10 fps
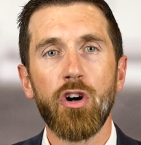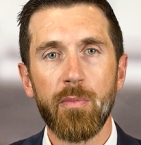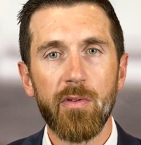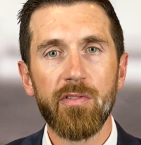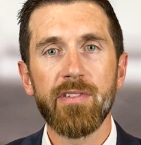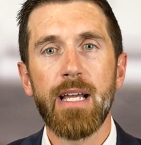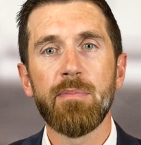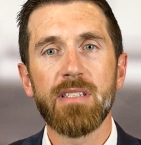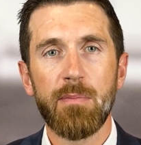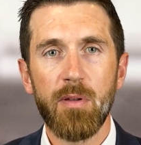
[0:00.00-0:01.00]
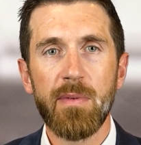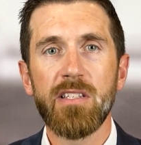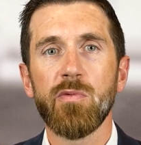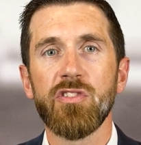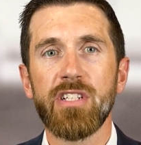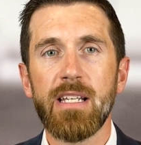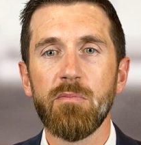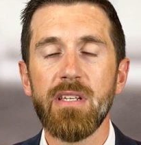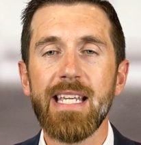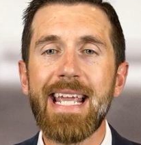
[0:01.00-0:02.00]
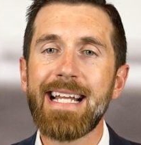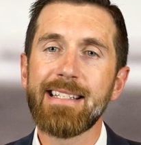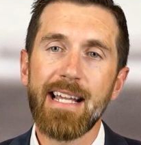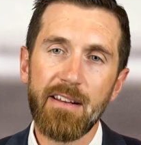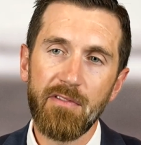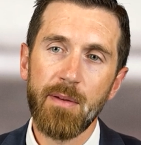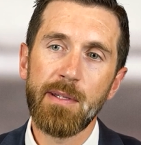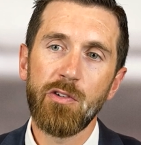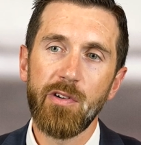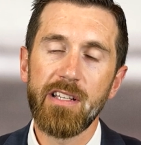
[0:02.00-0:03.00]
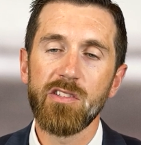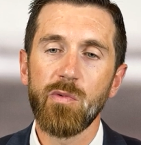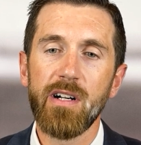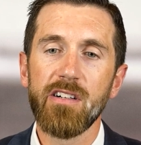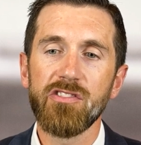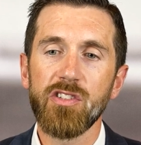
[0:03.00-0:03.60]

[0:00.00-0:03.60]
herbal type supplements which can be anti-inflammatory as well.